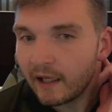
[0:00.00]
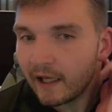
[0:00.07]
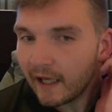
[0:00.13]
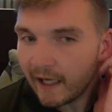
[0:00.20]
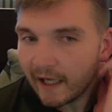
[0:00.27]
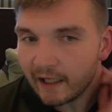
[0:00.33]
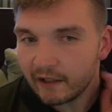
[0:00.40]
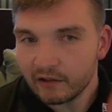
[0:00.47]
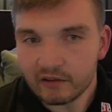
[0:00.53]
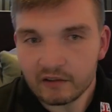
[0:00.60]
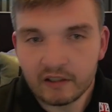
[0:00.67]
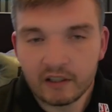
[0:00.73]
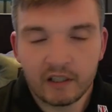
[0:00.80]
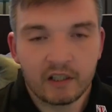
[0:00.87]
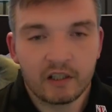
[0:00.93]
and
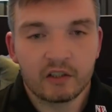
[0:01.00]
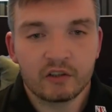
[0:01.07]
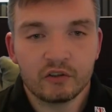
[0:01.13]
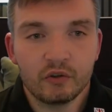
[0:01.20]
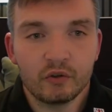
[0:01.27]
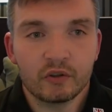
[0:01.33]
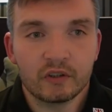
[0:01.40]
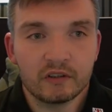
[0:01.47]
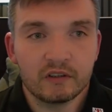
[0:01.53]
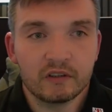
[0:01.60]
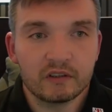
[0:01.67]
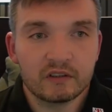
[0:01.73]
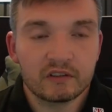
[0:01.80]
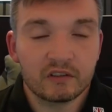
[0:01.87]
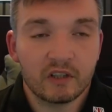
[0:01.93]
you
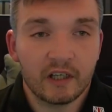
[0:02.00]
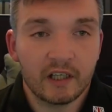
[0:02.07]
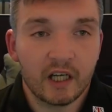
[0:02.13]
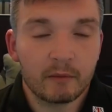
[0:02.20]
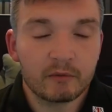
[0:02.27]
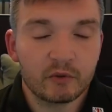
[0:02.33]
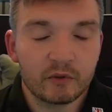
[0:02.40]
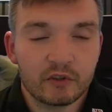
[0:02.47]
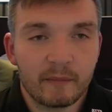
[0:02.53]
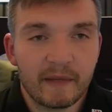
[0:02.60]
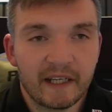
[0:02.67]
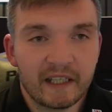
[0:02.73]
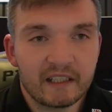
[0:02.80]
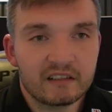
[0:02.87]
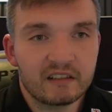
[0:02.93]
can sign up. So we try
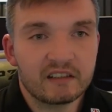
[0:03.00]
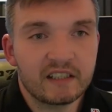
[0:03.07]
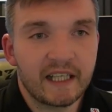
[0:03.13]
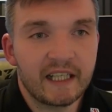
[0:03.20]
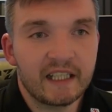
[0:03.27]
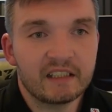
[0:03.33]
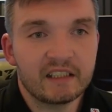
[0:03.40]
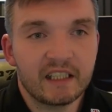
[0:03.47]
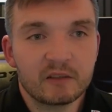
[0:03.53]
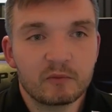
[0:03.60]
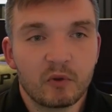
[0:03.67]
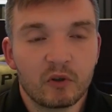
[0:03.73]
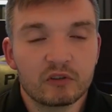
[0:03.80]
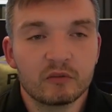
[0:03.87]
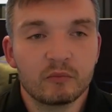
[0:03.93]
making this as easy as
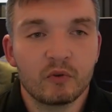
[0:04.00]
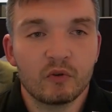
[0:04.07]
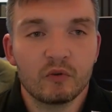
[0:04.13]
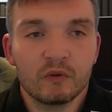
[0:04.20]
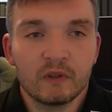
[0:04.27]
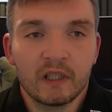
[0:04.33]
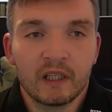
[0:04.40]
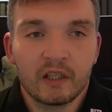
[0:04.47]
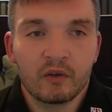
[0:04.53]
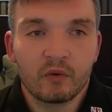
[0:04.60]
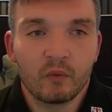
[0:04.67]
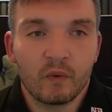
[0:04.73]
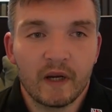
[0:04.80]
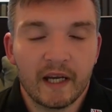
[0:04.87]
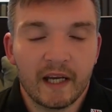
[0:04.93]
possible,
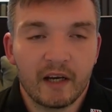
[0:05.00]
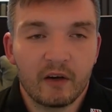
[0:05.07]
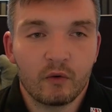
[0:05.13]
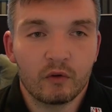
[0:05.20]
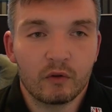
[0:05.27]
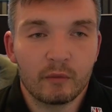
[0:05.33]
where all the